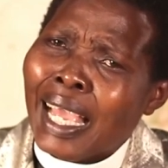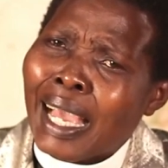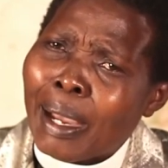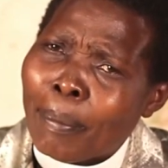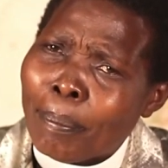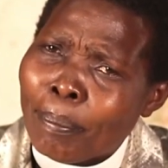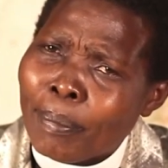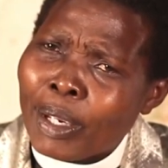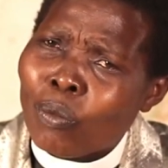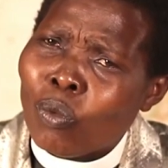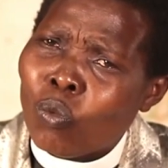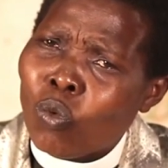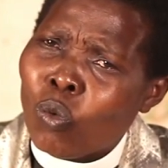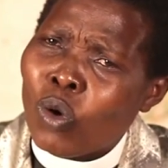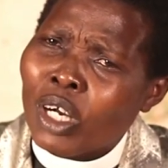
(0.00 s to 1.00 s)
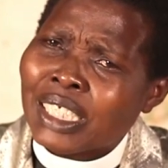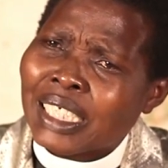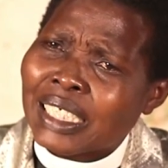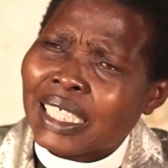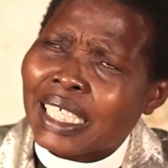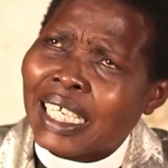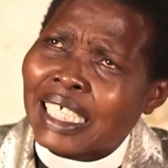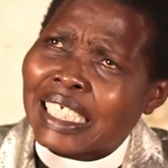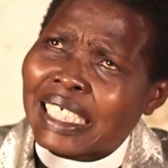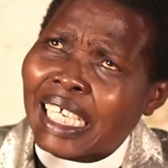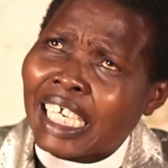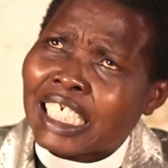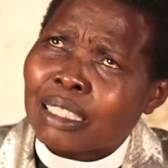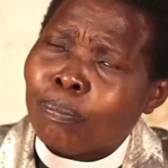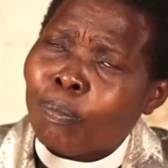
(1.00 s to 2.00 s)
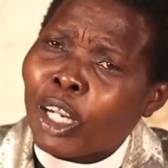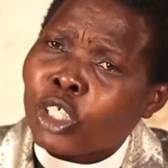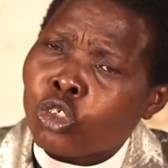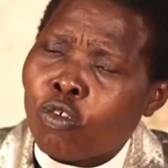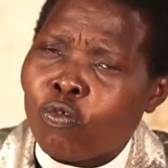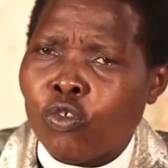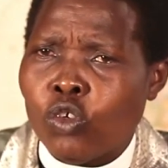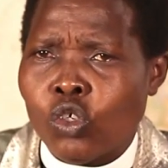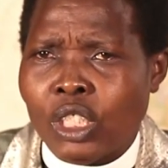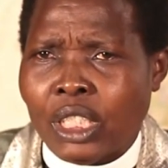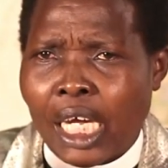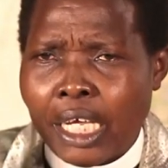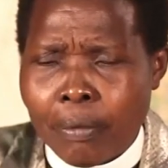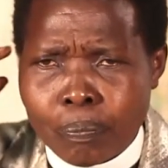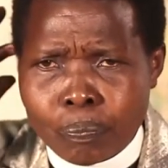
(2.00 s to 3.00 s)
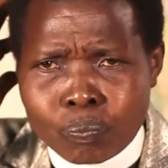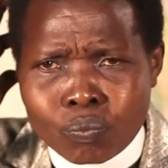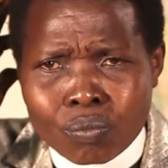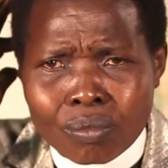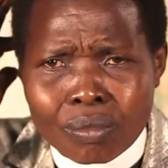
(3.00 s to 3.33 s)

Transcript: um, what is it that takes much of your time?